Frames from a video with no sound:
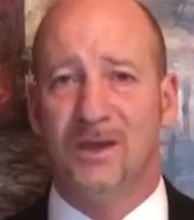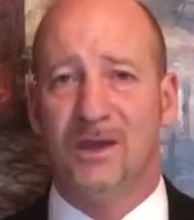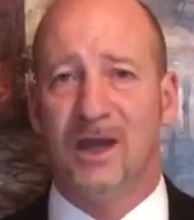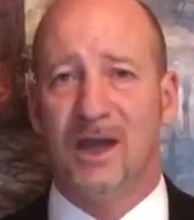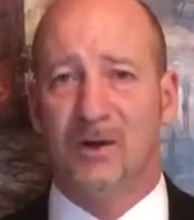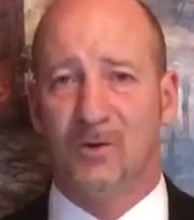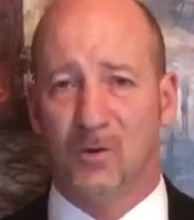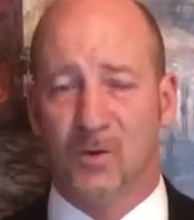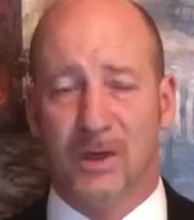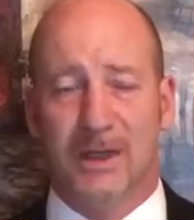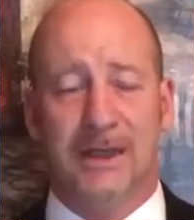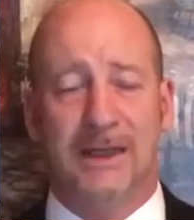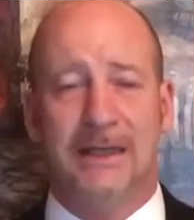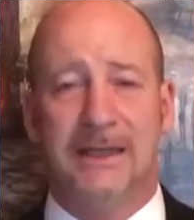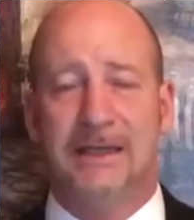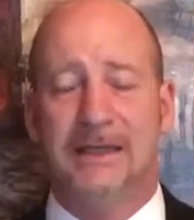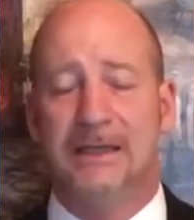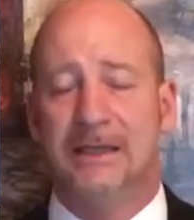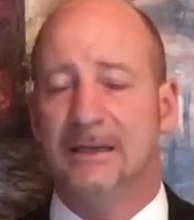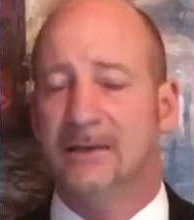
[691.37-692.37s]
And
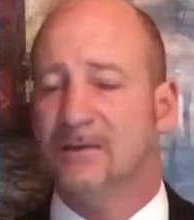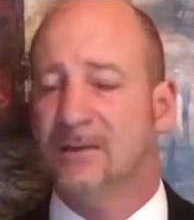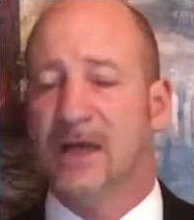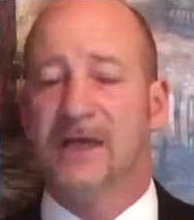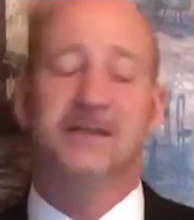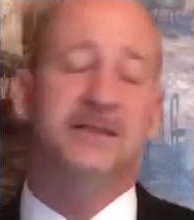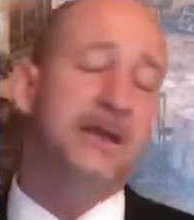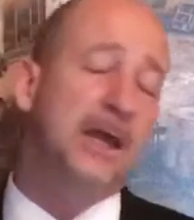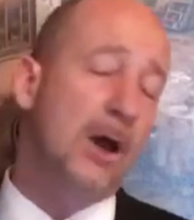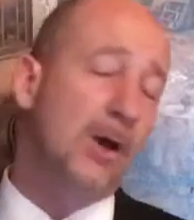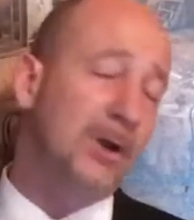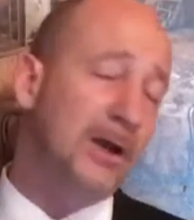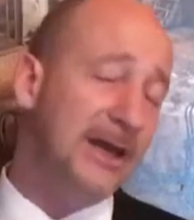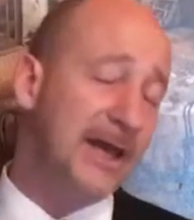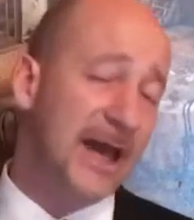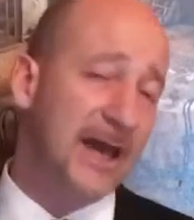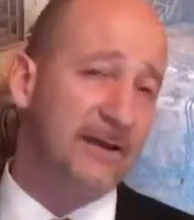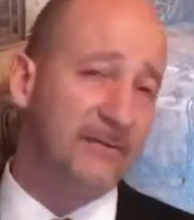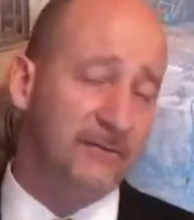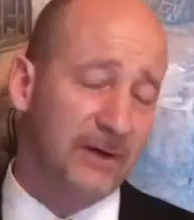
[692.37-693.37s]
really, that's the only
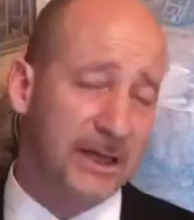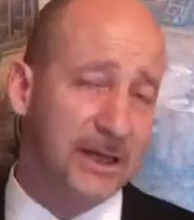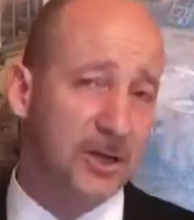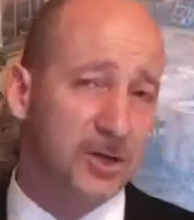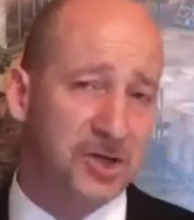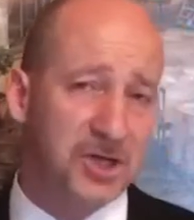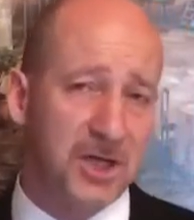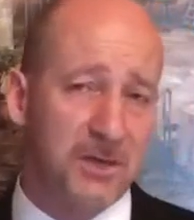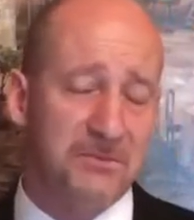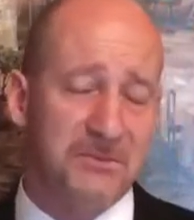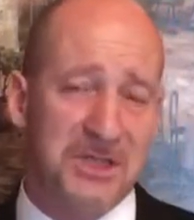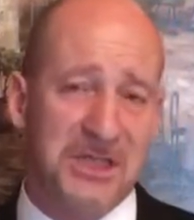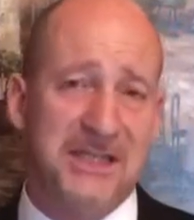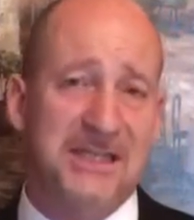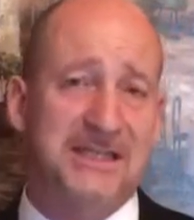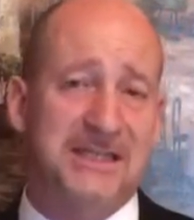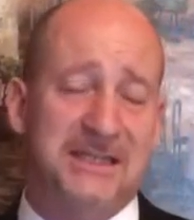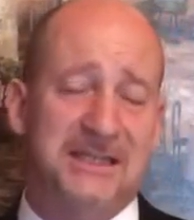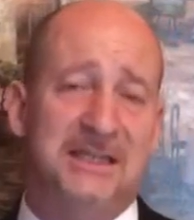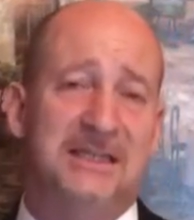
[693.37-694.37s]
kind of leadership
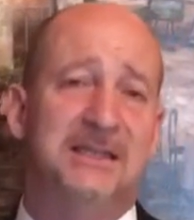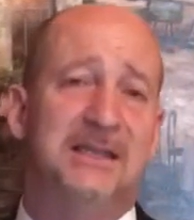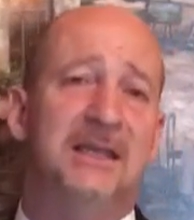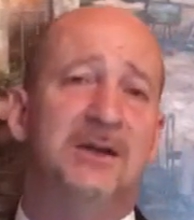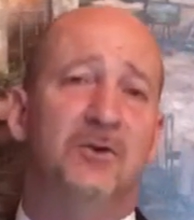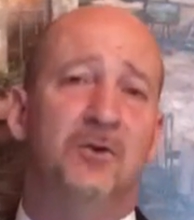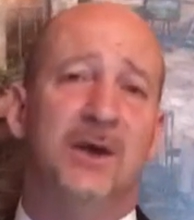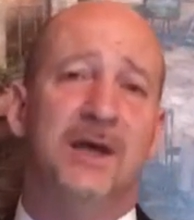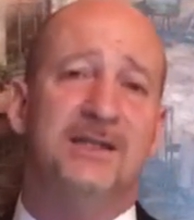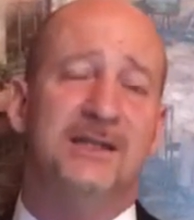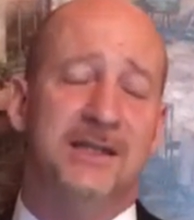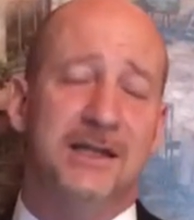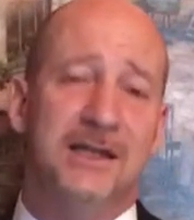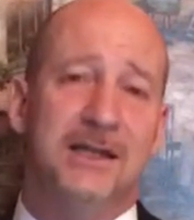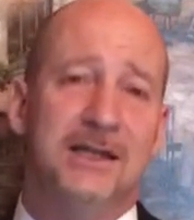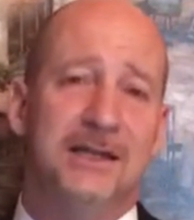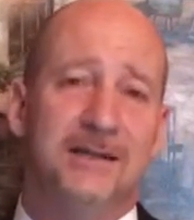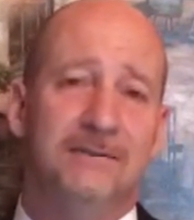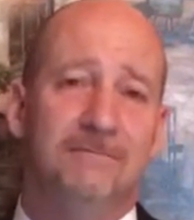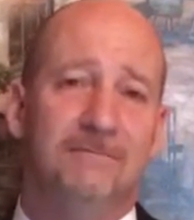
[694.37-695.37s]
Jesus is interested
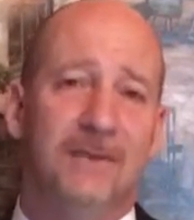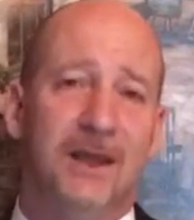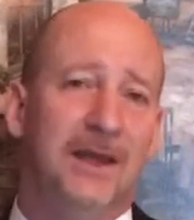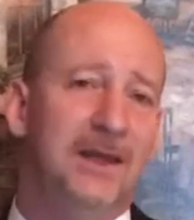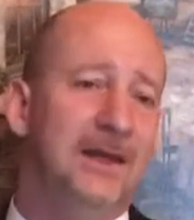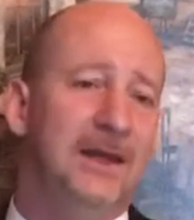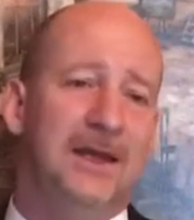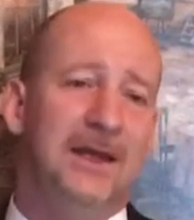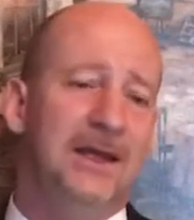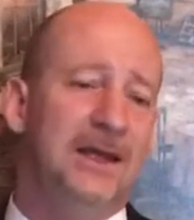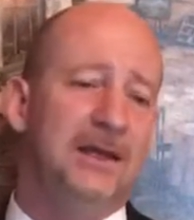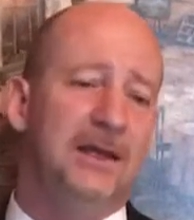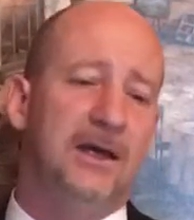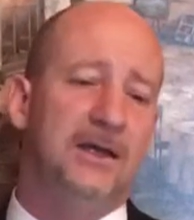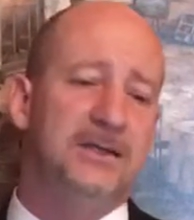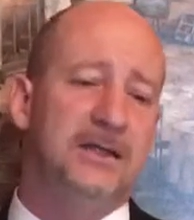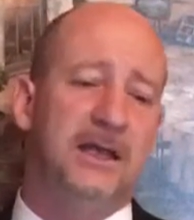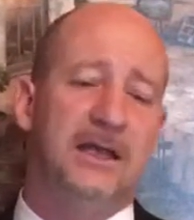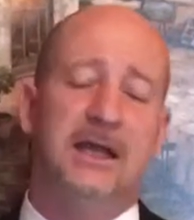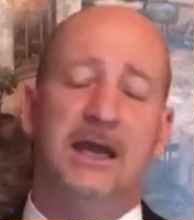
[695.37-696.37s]
in. He, he
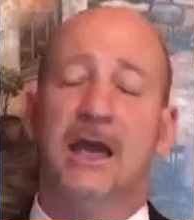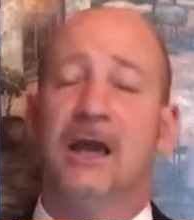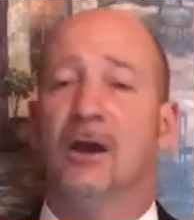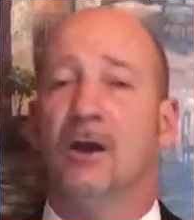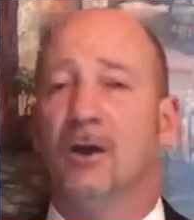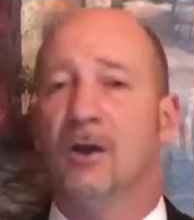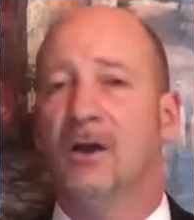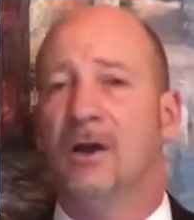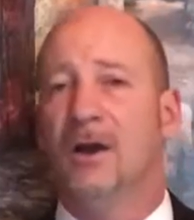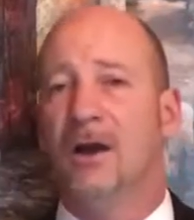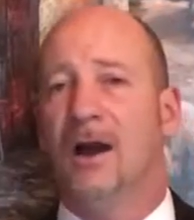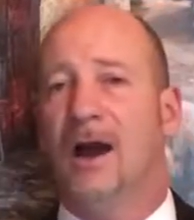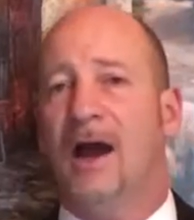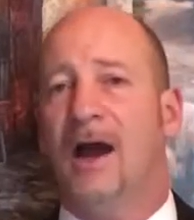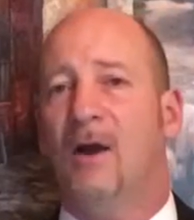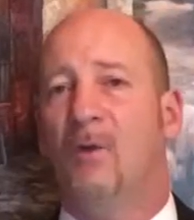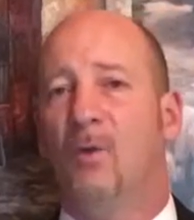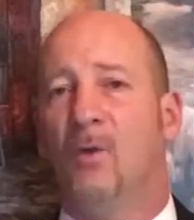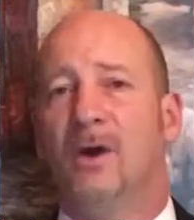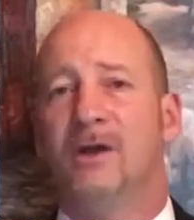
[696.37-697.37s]
doesn't care
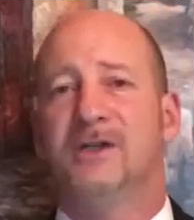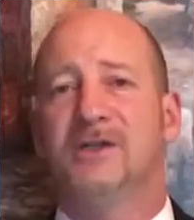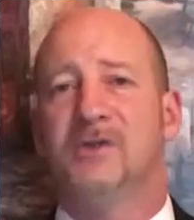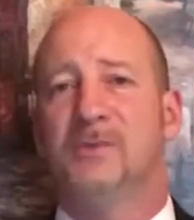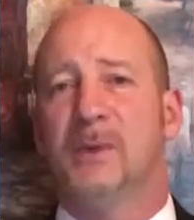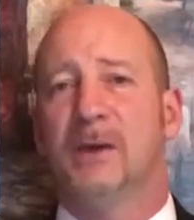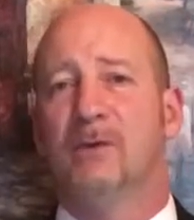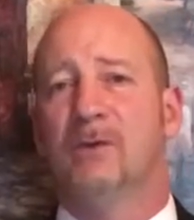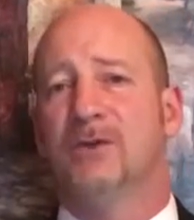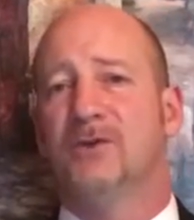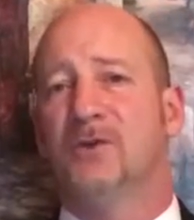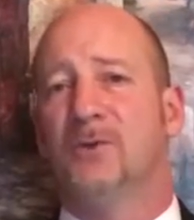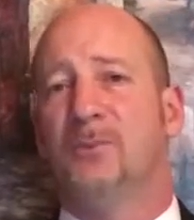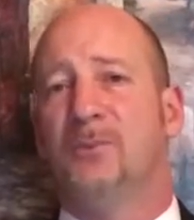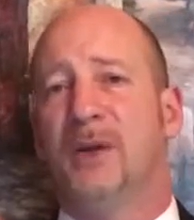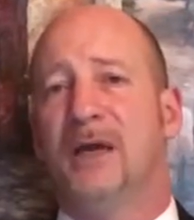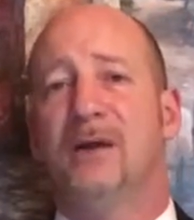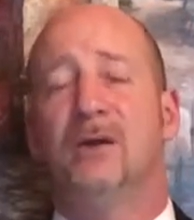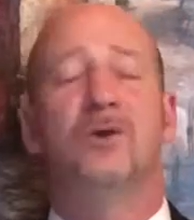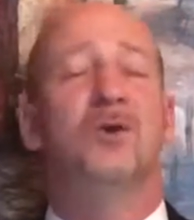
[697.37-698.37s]
what spiritual
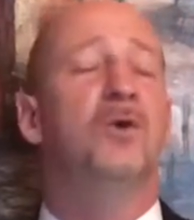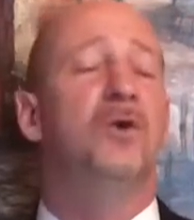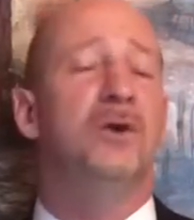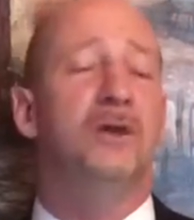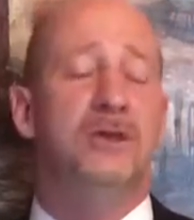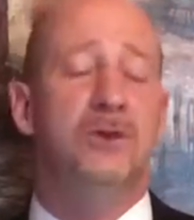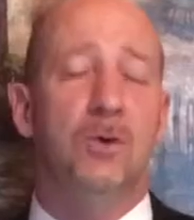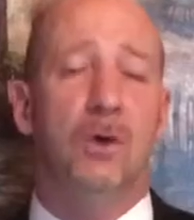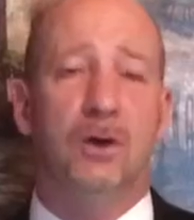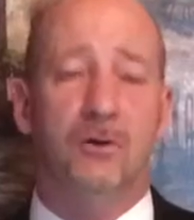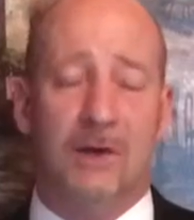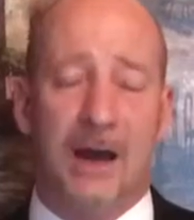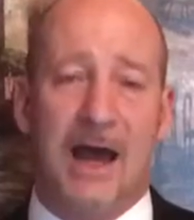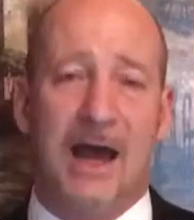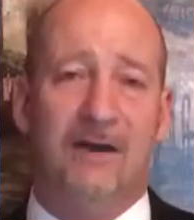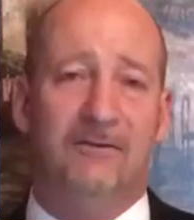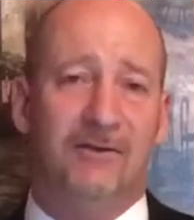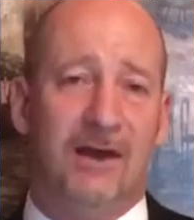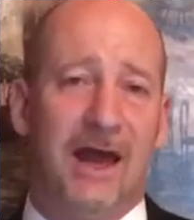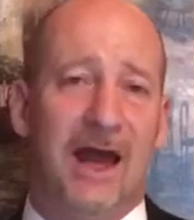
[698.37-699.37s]
pinnacle you
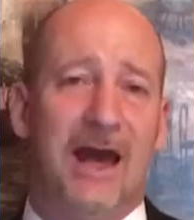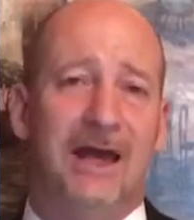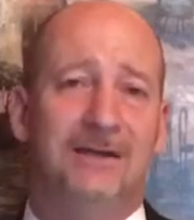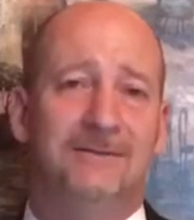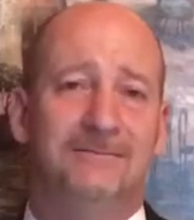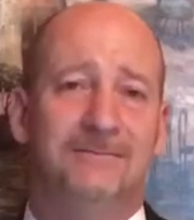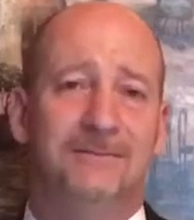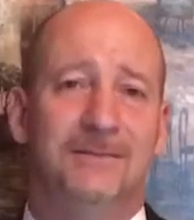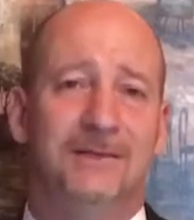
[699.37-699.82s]
arrive at